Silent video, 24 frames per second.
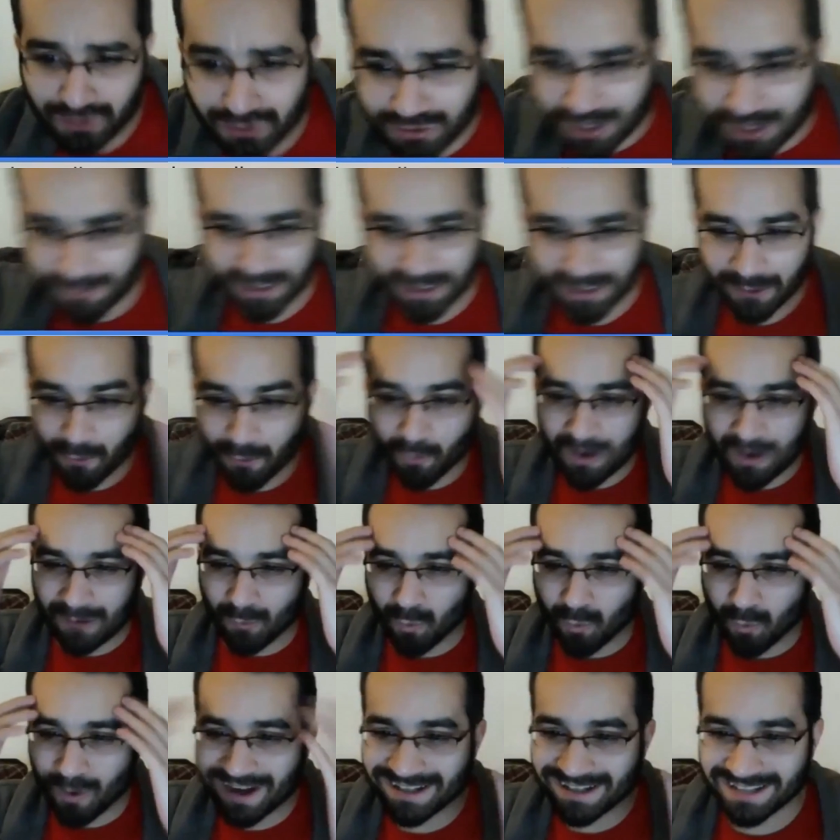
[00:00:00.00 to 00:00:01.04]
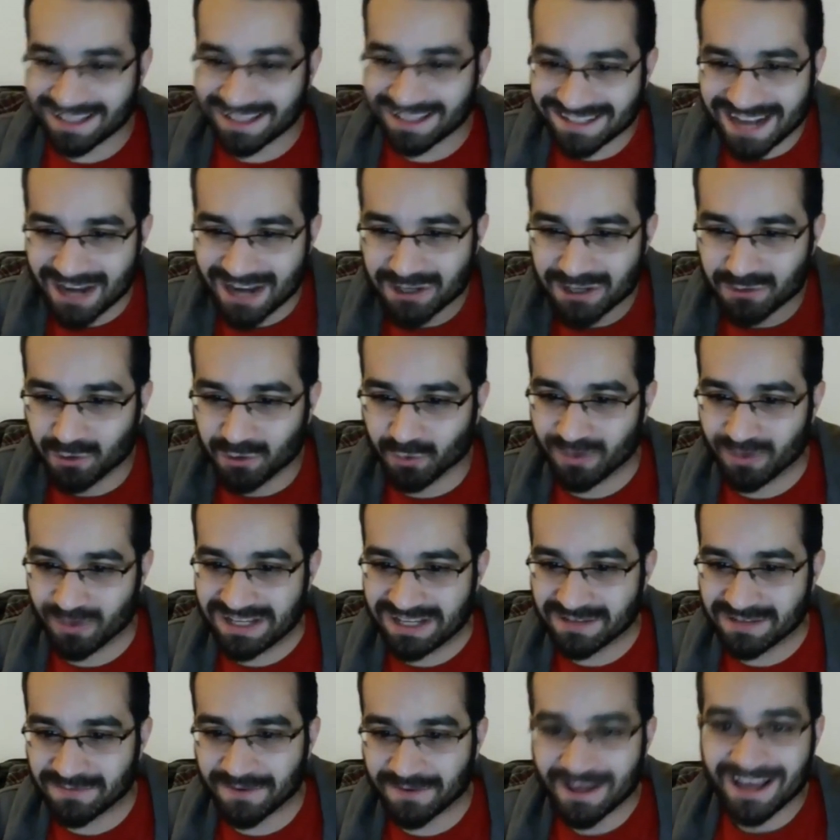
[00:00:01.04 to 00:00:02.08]
I'm like, wait, what? That's not how you
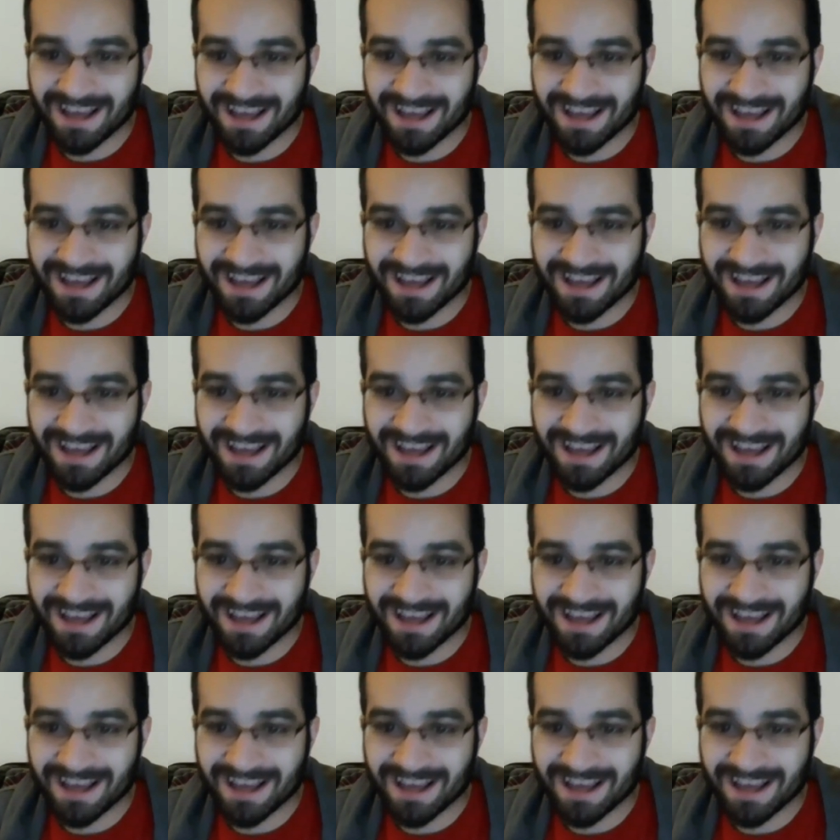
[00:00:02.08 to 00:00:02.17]
grieve.